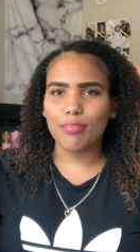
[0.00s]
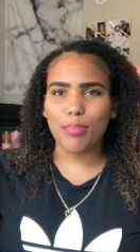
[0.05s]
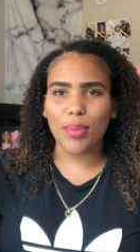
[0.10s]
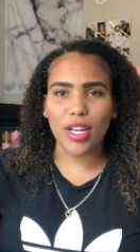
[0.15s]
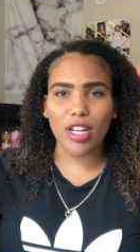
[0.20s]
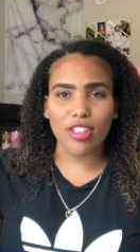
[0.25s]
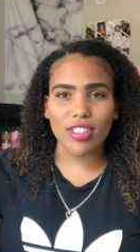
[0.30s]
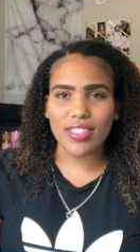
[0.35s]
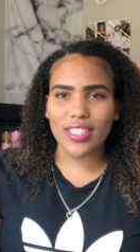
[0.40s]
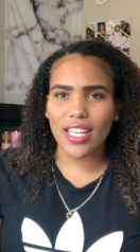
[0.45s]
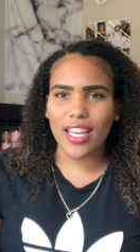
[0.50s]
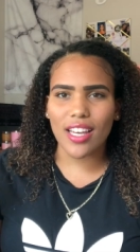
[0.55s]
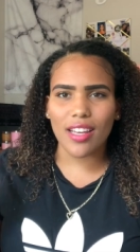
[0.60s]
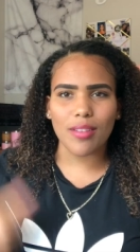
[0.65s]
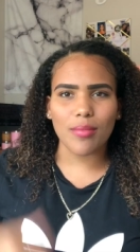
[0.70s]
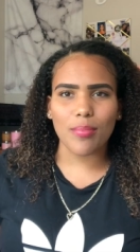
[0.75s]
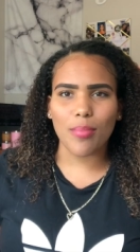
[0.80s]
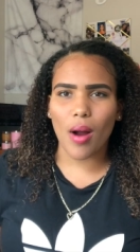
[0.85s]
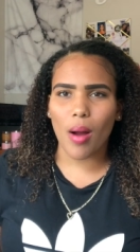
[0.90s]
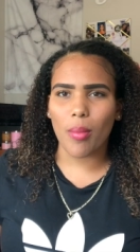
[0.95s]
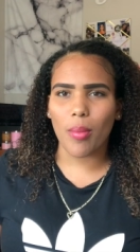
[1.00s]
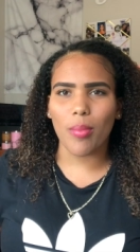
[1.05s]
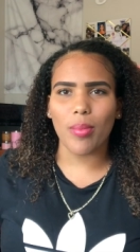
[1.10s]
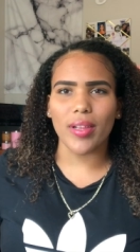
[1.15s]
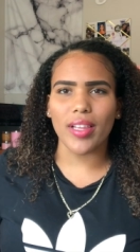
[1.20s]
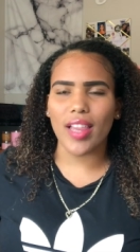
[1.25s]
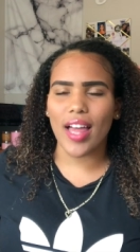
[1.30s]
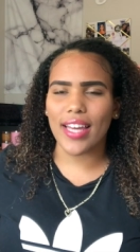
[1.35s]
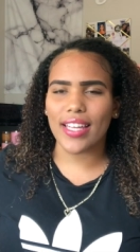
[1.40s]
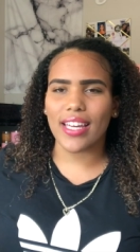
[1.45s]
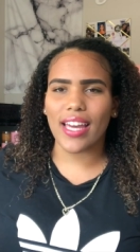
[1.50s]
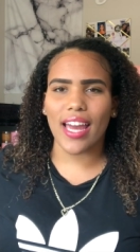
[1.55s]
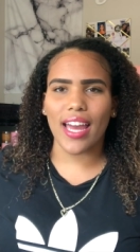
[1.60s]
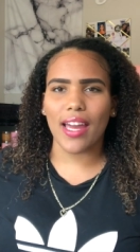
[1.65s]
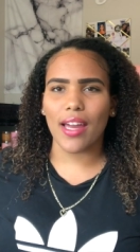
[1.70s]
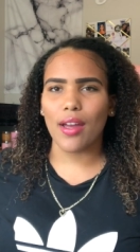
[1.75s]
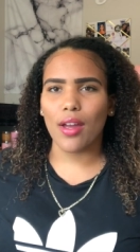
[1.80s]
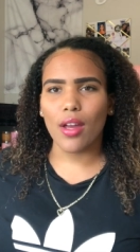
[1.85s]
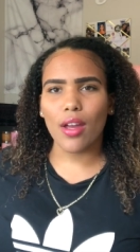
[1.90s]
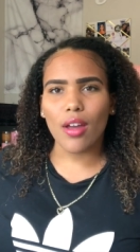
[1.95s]
piercing, probably like
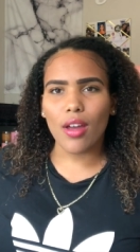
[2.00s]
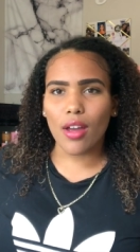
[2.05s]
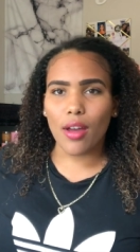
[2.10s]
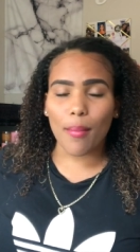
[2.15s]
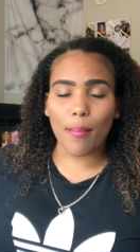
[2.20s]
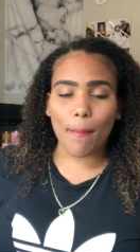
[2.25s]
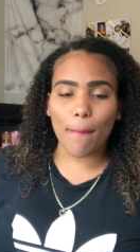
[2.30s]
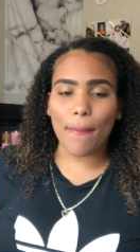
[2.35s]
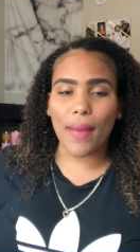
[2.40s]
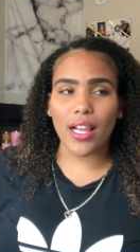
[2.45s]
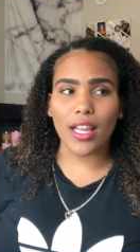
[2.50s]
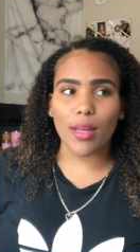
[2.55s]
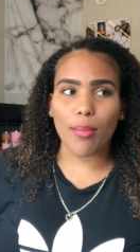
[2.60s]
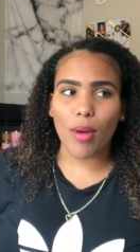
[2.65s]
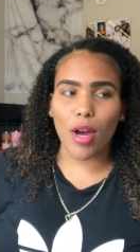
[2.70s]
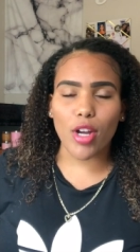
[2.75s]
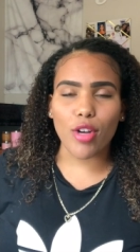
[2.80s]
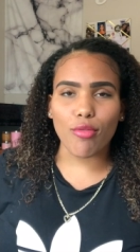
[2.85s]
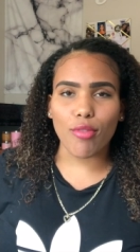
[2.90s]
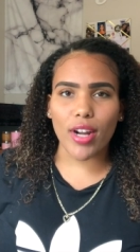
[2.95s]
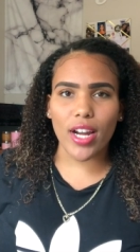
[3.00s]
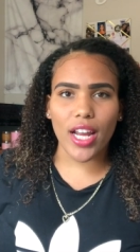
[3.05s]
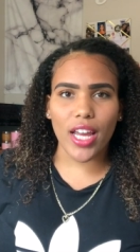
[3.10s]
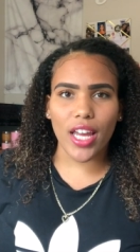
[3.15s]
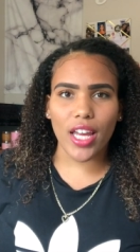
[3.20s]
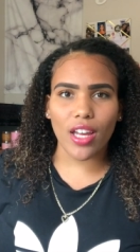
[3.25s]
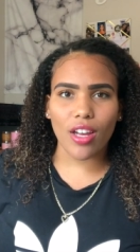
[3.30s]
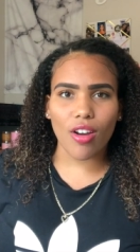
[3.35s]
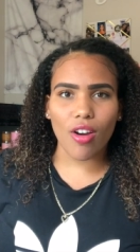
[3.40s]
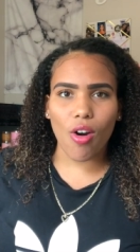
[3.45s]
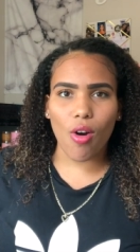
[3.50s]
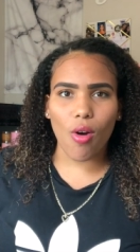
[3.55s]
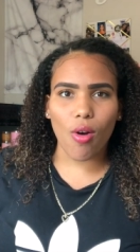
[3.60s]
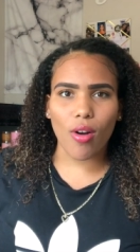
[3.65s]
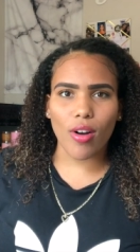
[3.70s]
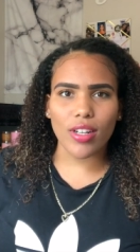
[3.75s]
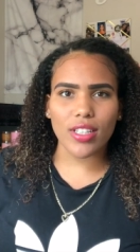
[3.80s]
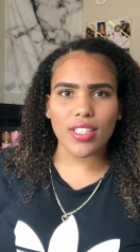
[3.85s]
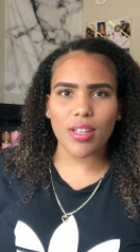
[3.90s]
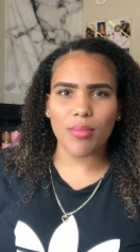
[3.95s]
a belly button ring
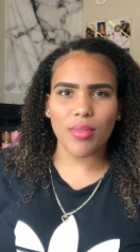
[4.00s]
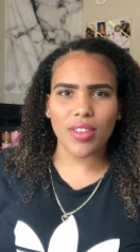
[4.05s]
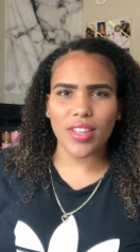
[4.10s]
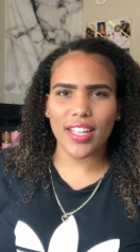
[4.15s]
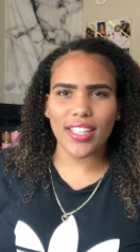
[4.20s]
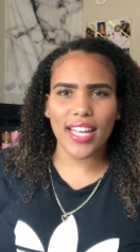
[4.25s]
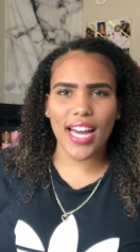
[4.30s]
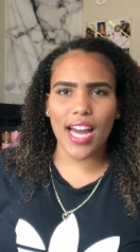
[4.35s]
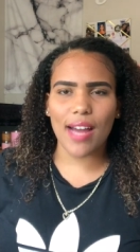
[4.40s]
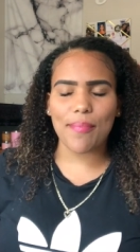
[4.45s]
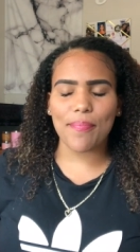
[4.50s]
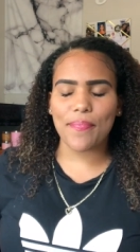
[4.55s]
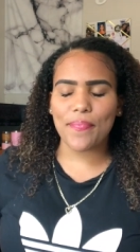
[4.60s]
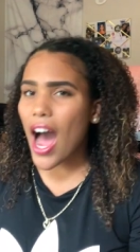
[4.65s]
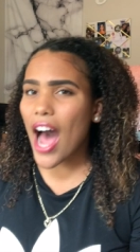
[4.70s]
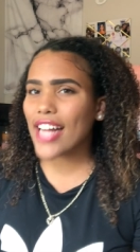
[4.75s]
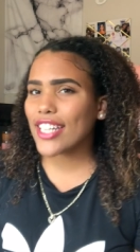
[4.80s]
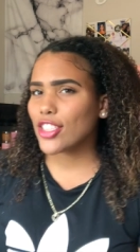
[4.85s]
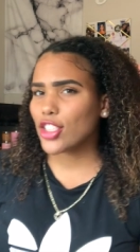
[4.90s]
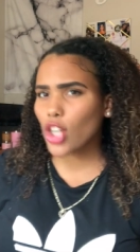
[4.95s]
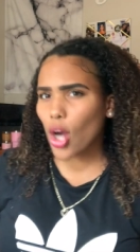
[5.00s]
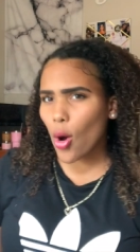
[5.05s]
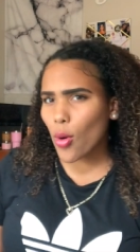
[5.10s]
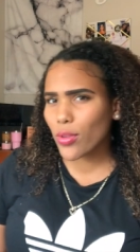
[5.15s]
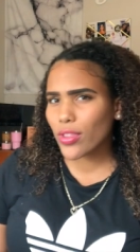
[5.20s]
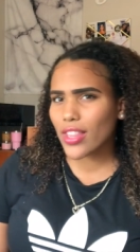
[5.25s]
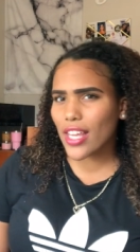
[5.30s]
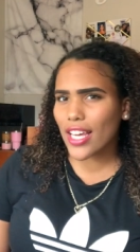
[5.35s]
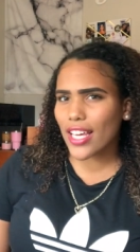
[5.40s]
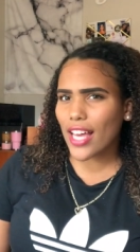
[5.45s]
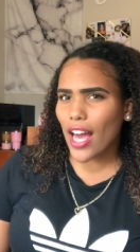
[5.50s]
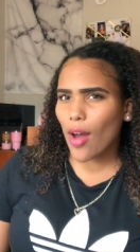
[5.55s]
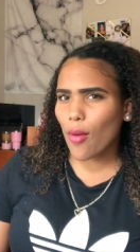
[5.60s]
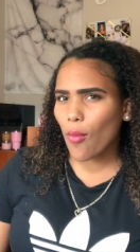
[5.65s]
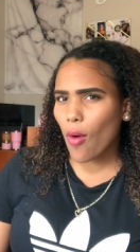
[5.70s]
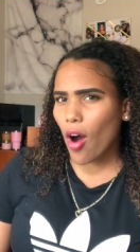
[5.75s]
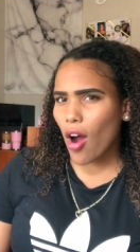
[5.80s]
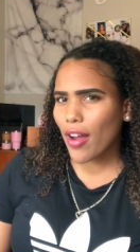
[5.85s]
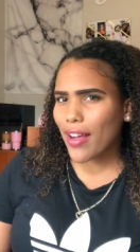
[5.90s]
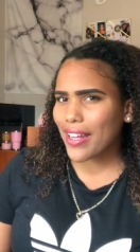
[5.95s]
or something like that. I don't think I
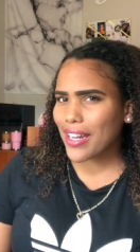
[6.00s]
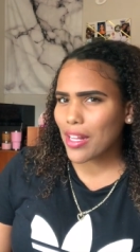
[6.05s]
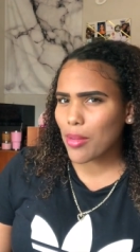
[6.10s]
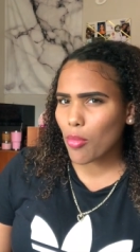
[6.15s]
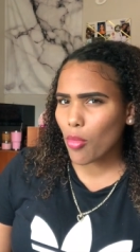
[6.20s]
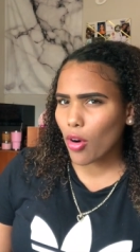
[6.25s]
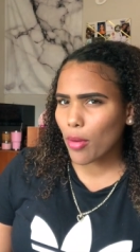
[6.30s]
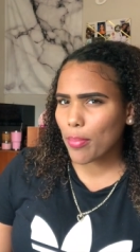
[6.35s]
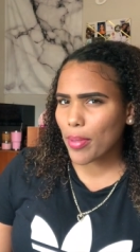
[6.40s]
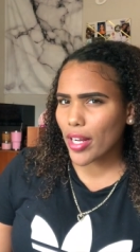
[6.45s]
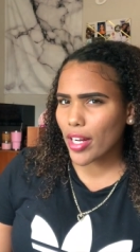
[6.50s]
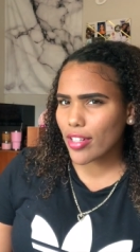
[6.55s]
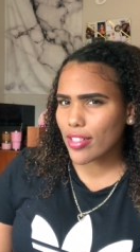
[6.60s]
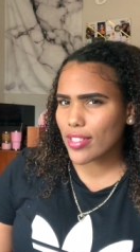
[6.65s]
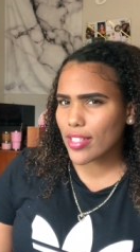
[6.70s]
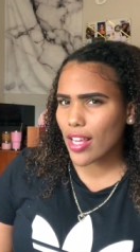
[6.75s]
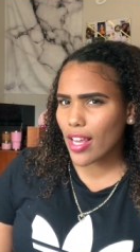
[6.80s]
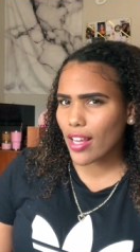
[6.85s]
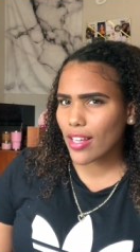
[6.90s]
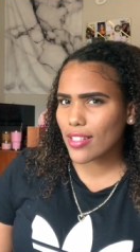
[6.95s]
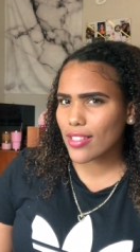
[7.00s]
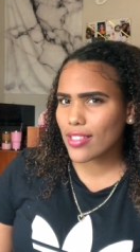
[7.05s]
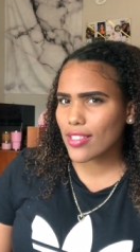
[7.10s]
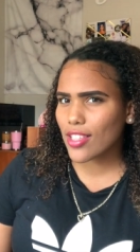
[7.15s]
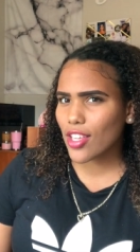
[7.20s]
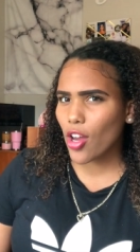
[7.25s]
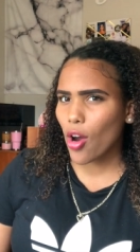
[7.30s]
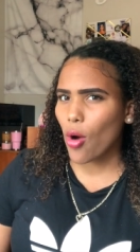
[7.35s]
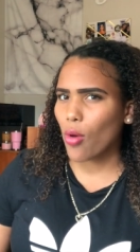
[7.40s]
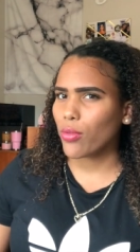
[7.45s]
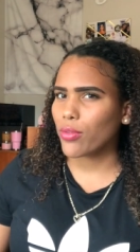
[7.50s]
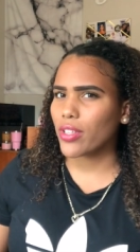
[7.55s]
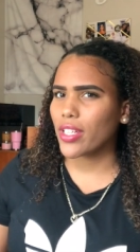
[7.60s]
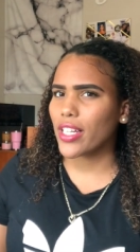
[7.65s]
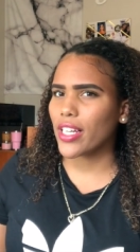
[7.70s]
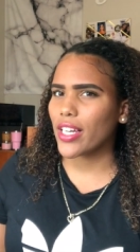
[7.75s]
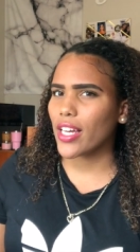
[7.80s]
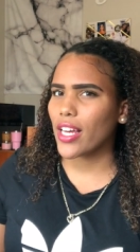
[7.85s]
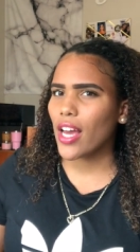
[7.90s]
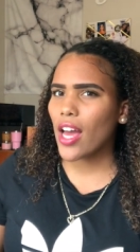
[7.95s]
want any more piercings. The
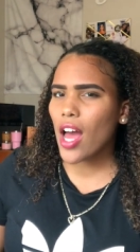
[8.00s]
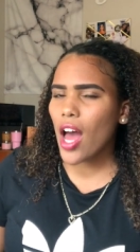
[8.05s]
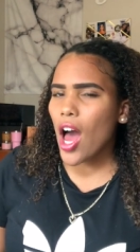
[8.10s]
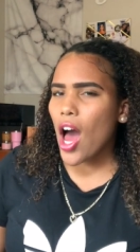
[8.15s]
only